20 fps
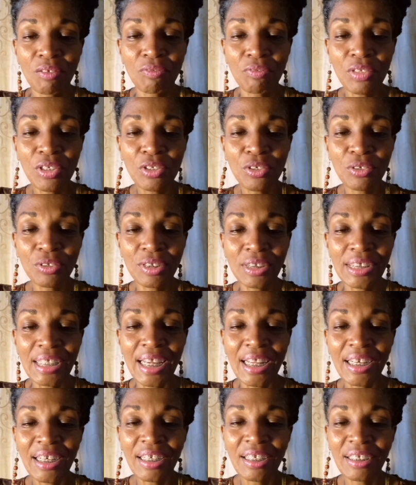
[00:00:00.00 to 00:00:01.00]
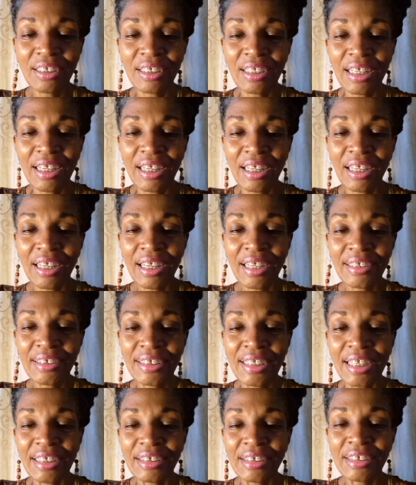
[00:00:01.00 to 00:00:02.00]
videos I'll
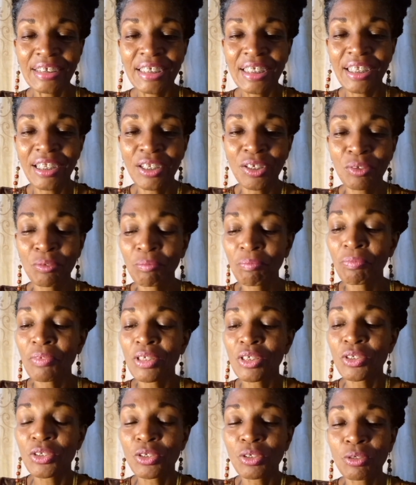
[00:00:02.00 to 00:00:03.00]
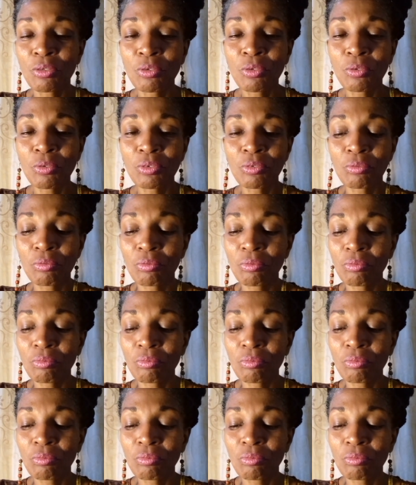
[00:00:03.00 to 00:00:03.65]
attach there. So